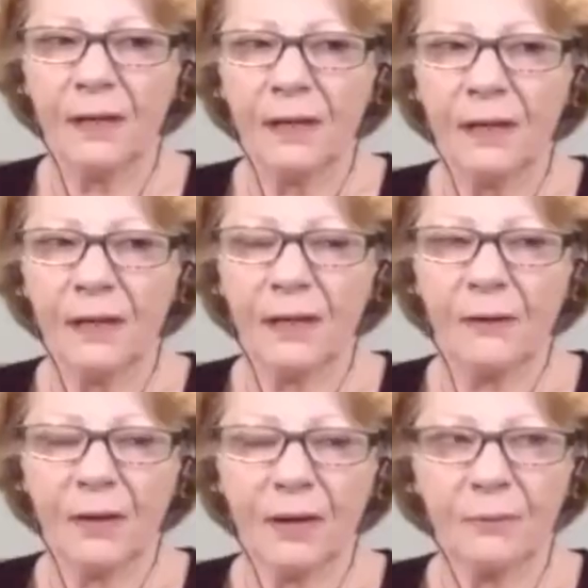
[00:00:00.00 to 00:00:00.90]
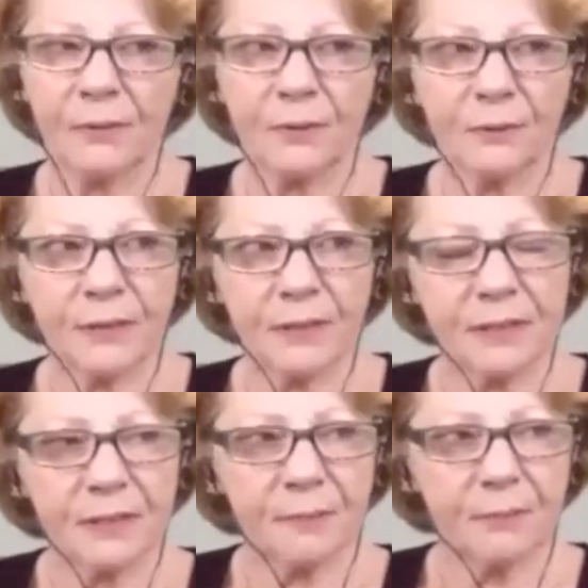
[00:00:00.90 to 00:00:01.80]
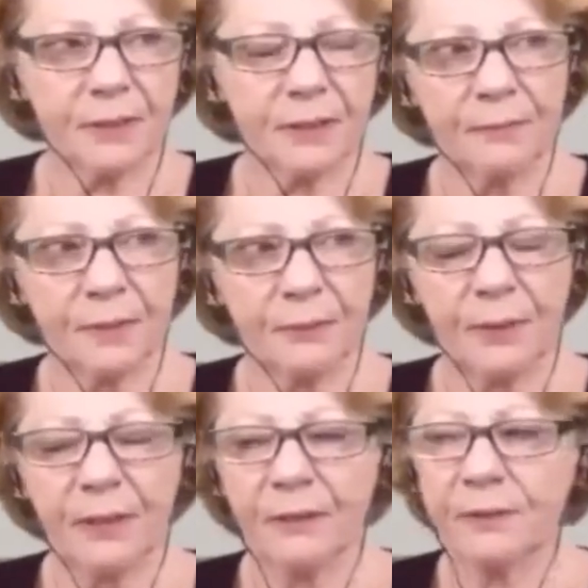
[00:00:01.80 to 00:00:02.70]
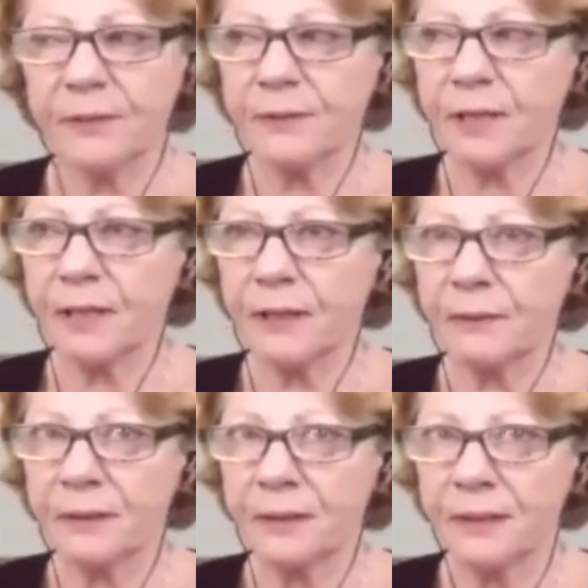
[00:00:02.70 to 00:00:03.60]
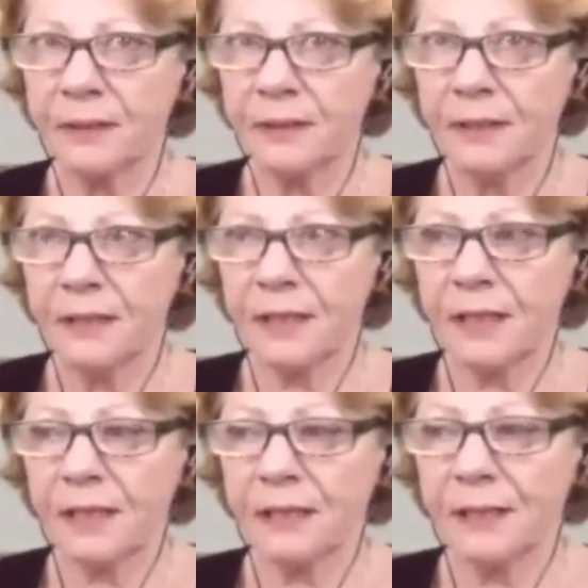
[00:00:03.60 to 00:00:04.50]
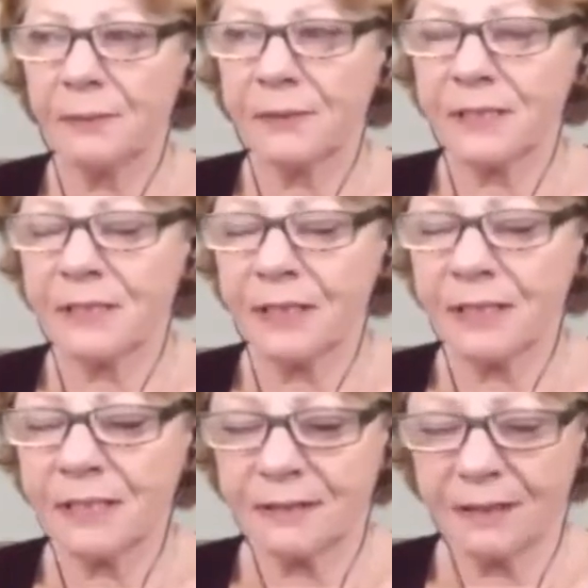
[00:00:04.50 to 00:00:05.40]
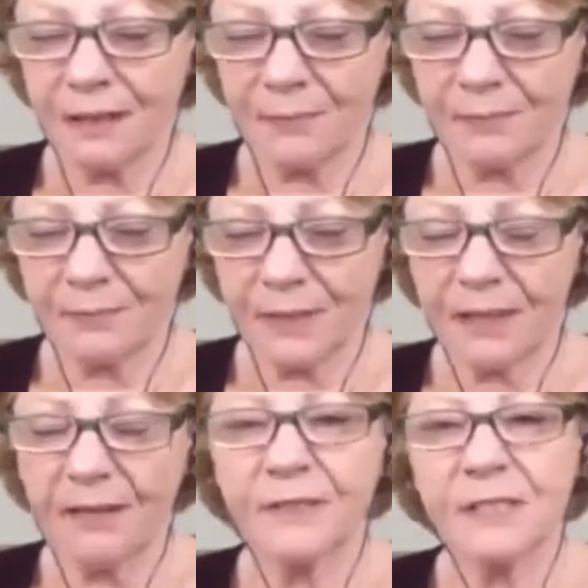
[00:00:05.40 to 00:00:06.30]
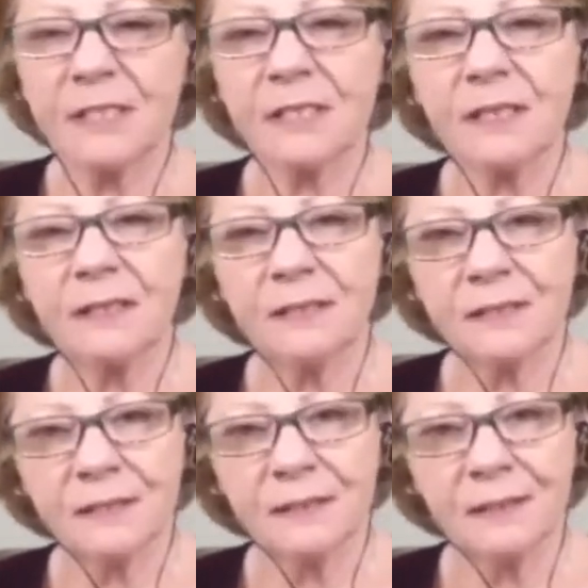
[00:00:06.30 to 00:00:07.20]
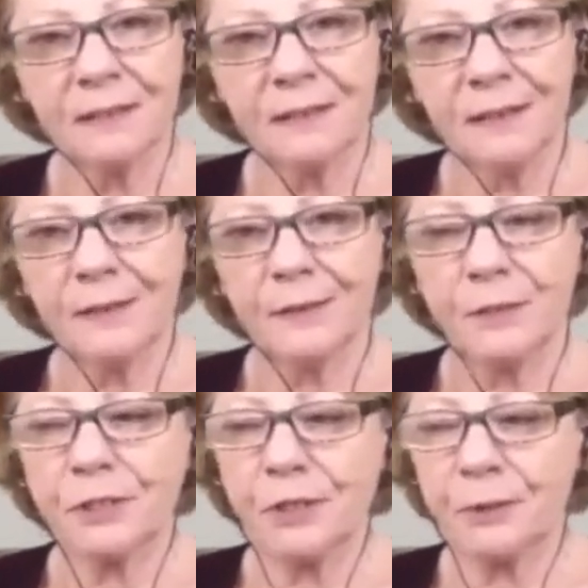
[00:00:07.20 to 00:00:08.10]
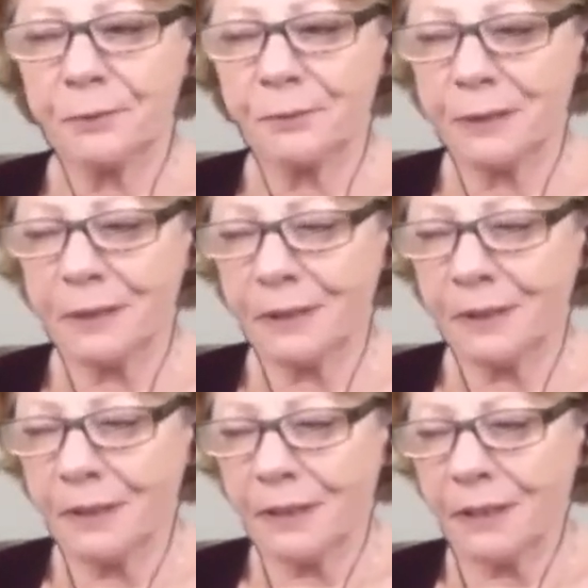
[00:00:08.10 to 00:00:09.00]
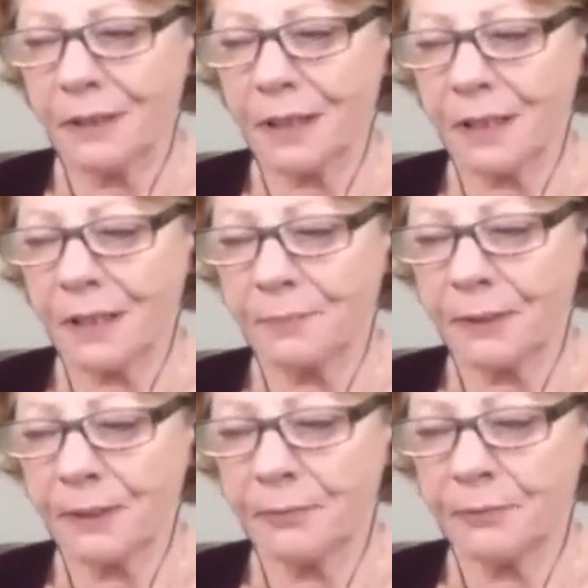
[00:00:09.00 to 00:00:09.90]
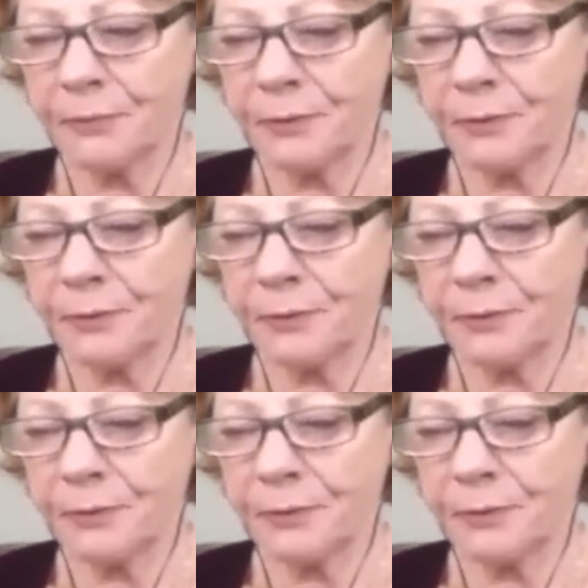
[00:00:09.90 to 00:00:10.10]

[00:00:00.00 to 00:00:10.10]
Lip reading: You know, I was talking to somebody a week or two ago, and they were citing 11 studies that showed that people would